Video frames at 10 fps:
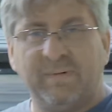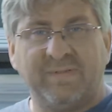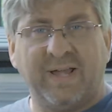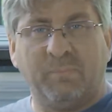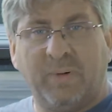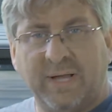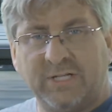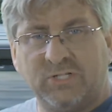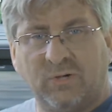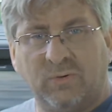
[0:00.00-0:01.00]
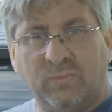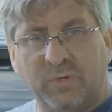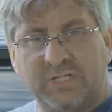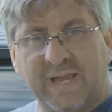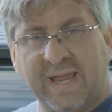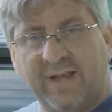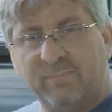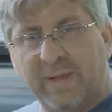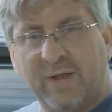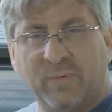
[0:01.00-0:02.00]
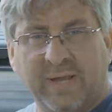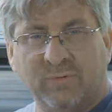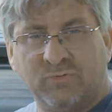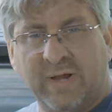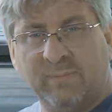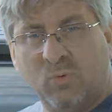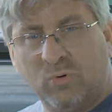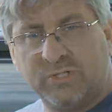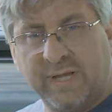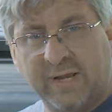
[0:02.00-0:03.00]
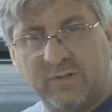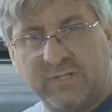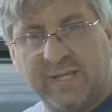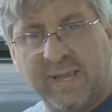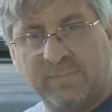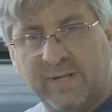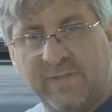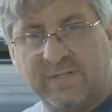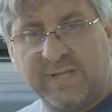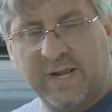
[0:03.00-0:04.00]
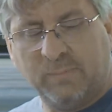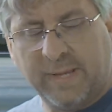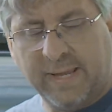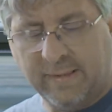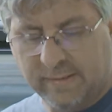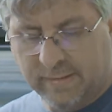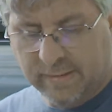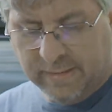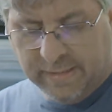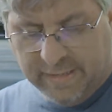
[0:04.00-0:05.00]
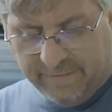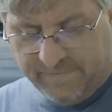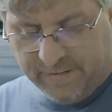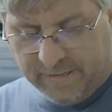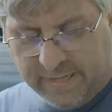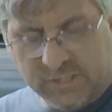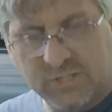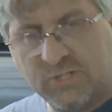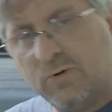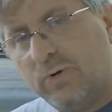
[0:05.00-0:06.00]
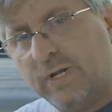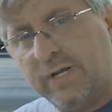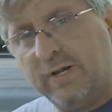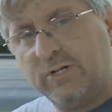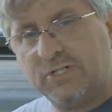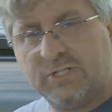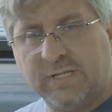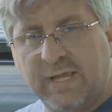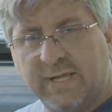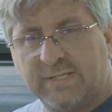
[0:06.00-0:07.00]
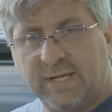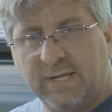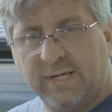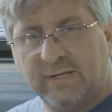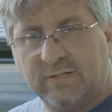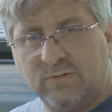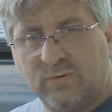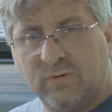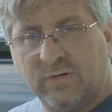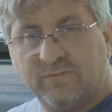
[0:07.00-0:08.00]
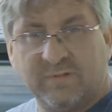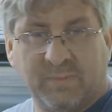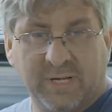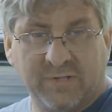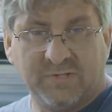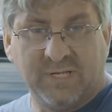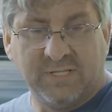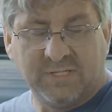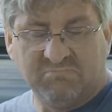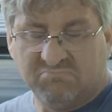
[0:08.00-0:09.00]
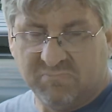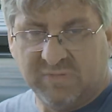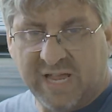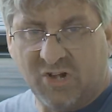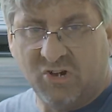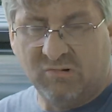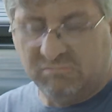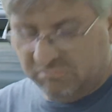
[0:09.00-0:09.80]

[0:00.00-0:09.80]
I've got a poncho, which I had back when I was riding motorcycles. I kept it in the saddlebag. I figured I'd just throw it in here just in case I need it or if somebody else needs it. Can't hurt.